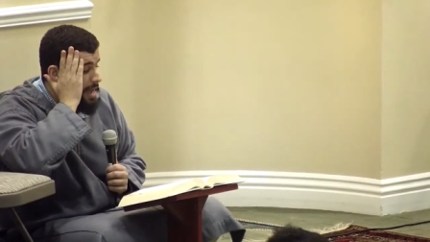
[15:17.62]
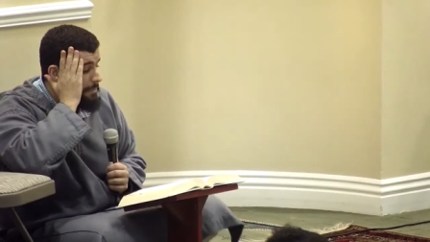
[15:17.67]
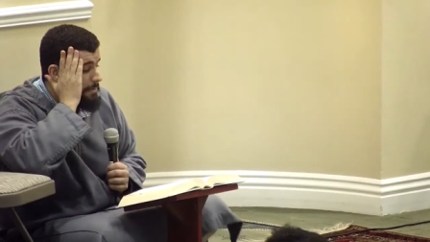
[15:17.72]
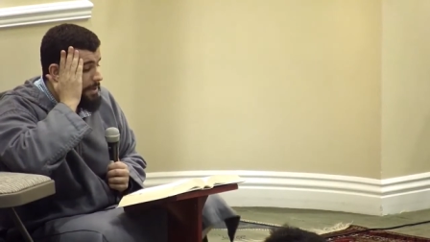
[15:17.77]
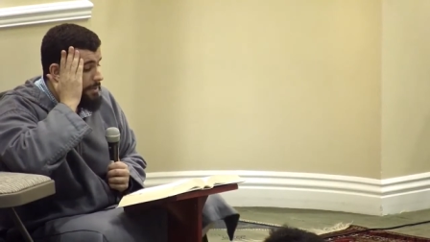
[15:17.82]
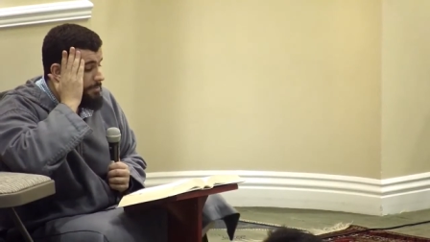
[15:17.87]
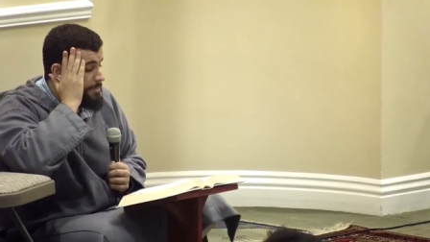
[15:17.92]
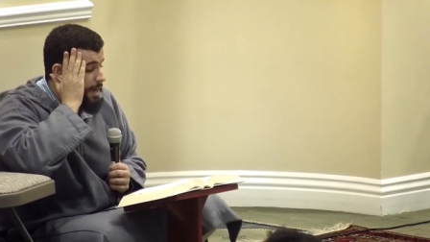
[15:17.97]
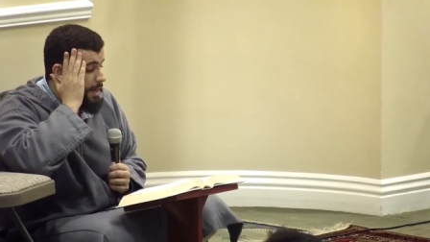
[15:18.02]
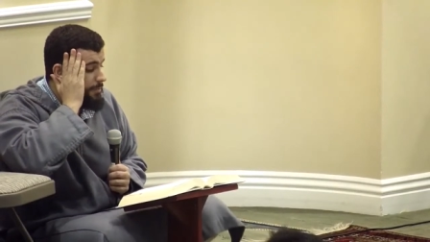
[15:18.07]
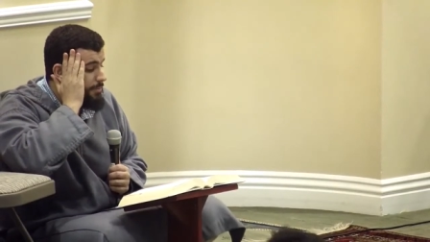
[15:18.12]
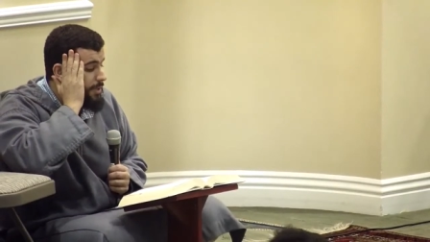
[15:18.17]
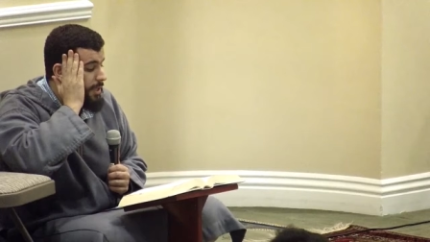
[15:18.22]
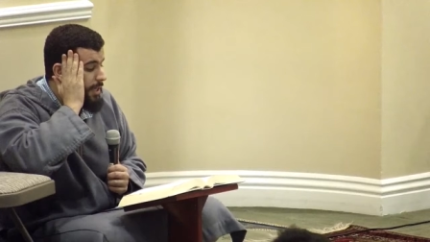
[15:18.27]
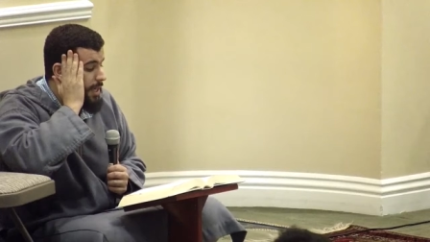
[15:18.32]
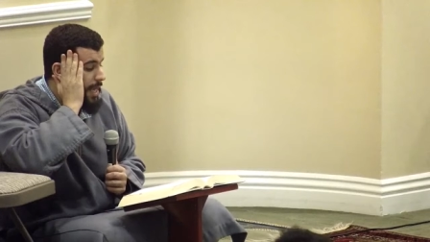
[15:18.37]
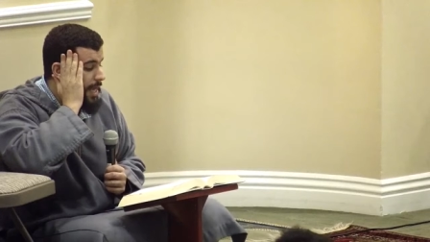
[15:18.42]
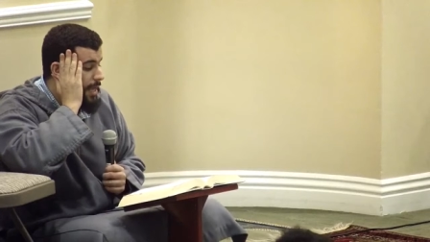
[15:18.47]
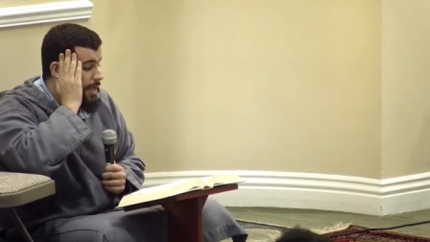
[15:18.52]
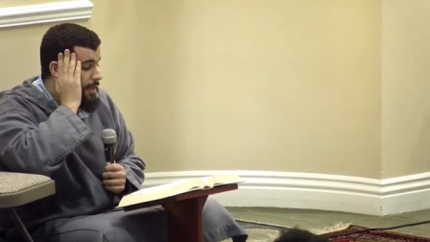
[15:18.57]
Jabir ibn
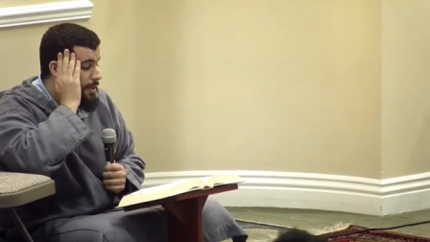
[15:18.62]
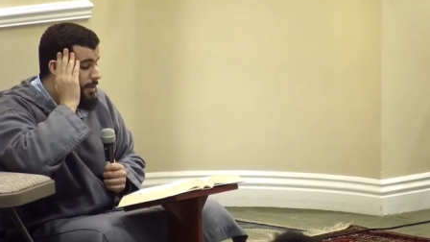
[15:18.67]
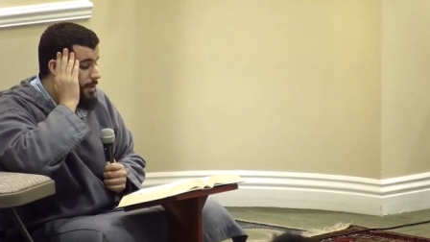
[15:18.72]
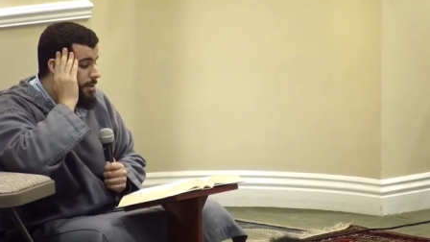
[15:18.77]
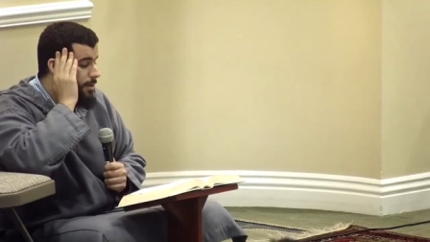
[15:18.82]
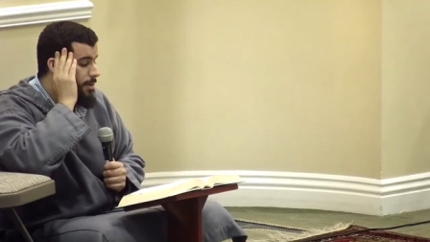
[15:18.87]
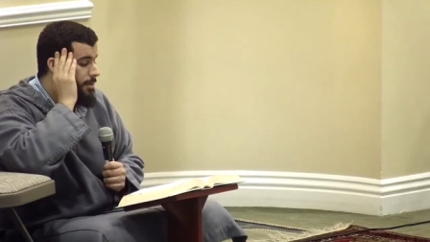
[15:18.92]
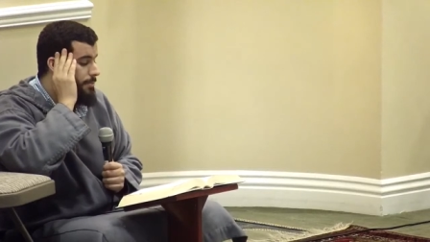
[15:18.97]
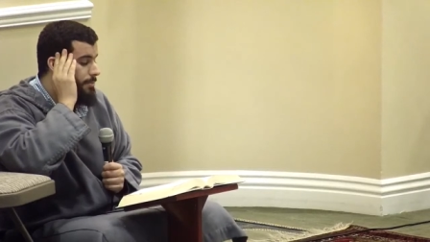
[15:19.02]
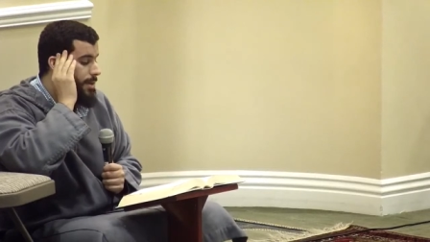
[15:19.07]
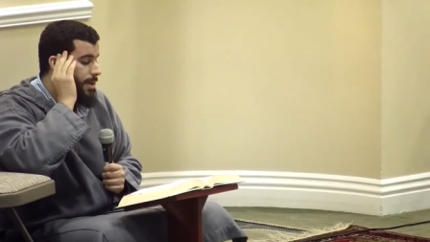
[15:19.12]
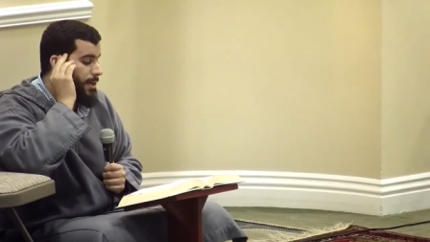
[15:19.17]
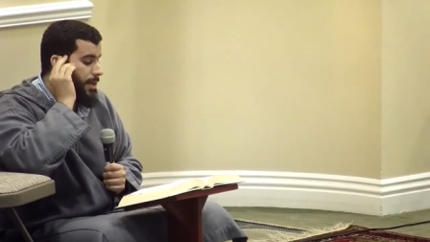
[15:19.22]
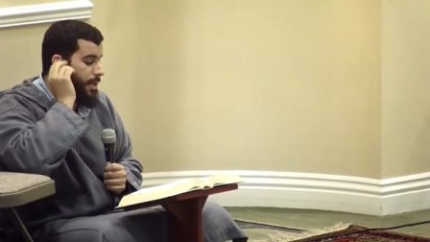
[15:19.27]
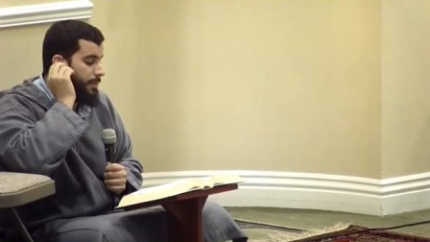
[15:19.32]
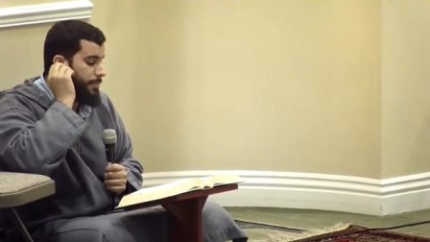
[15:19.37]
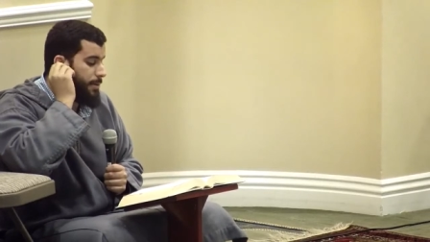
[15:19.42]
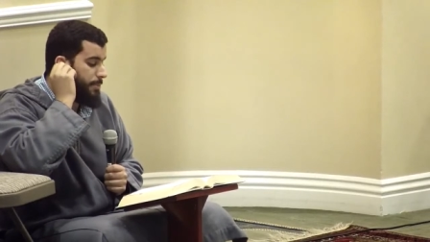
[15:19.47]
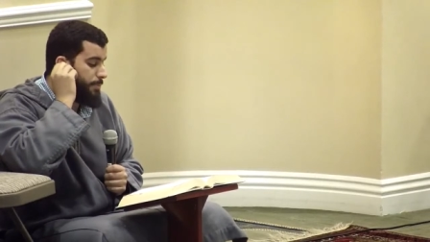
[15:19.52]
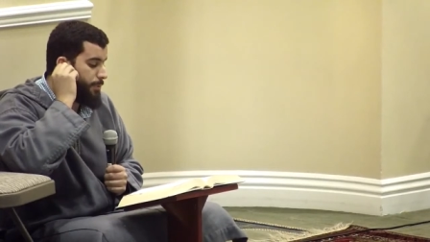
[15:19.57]
Abdullah, may
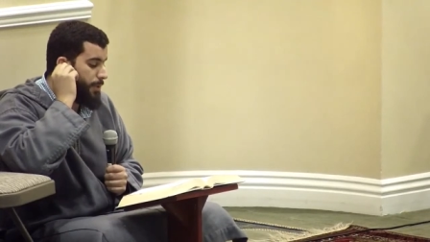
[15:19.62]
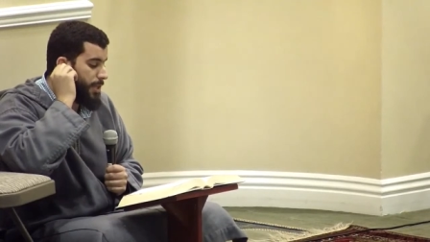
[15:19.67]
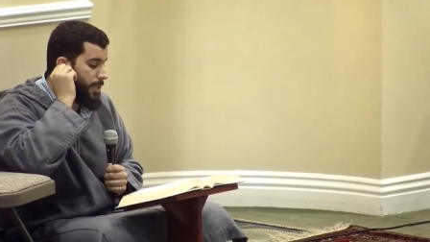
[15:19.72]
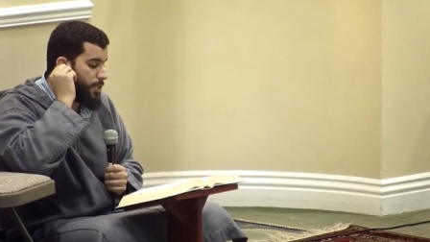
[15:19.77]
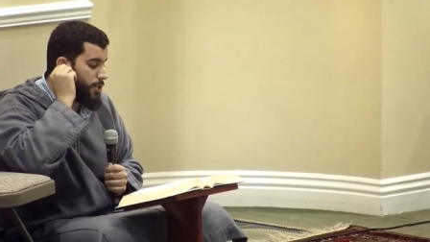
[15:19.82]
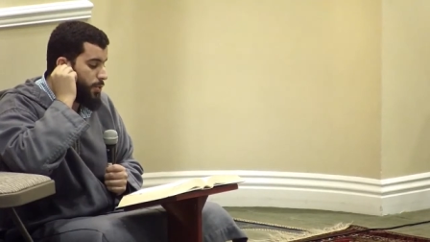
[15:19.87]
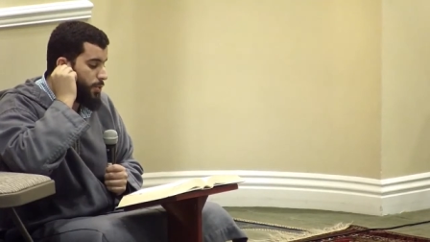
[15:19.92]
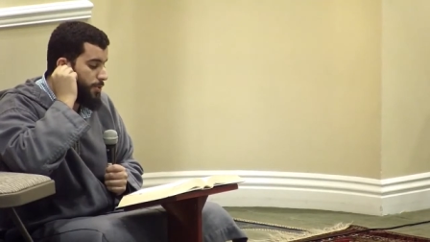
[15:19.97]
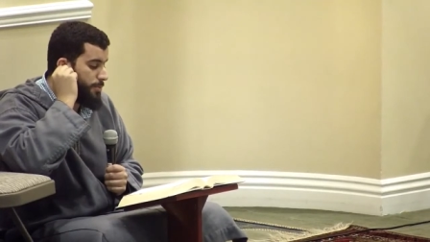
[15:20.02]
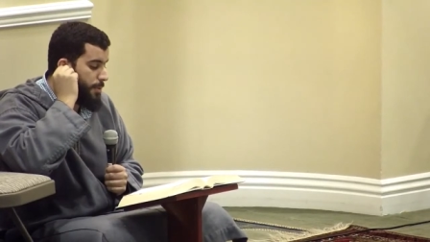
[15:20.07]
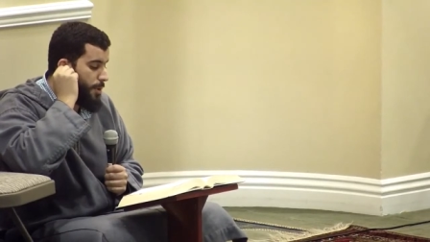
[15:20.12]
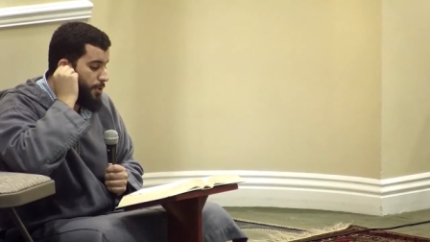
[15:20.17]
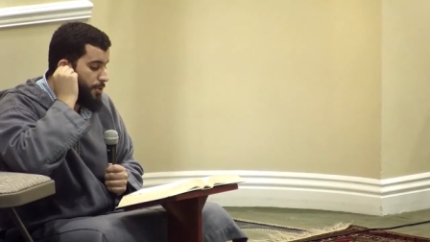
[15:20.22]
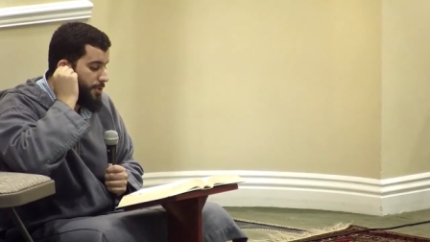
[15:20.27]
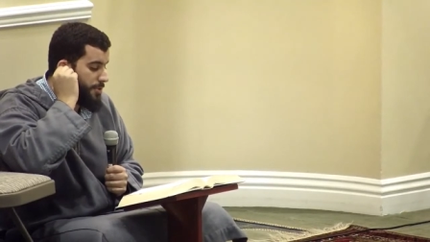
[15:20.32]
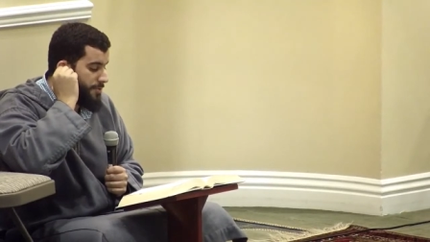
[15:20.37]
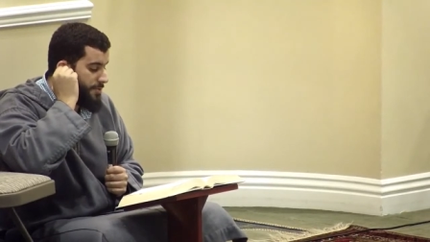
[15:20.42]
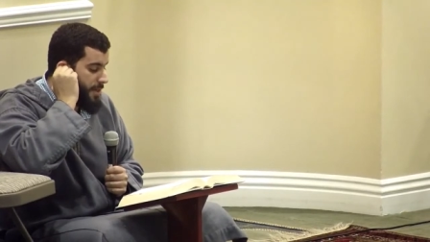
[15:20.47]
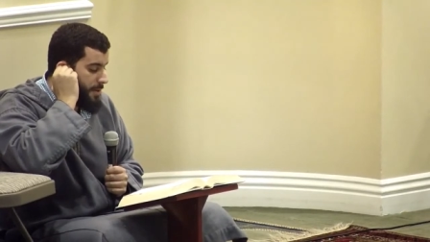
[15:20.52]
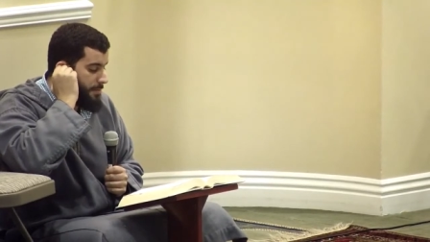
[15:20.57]
Allah be pleased with
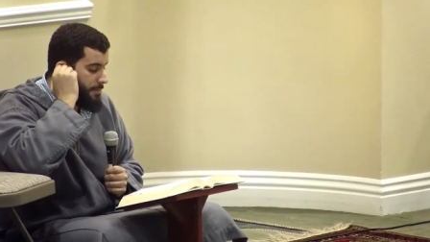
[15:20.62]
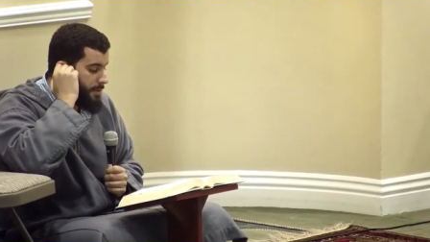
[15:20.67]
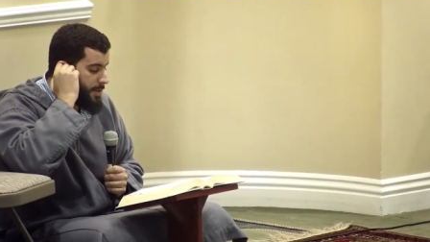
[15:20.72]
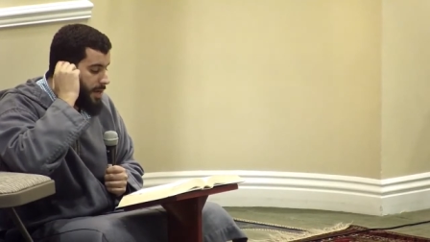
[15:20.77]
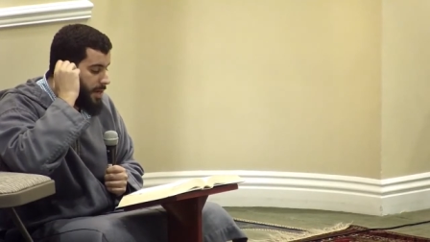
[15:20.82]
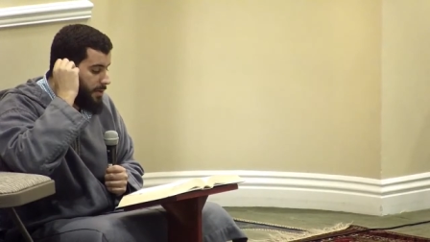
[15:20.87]
both of them,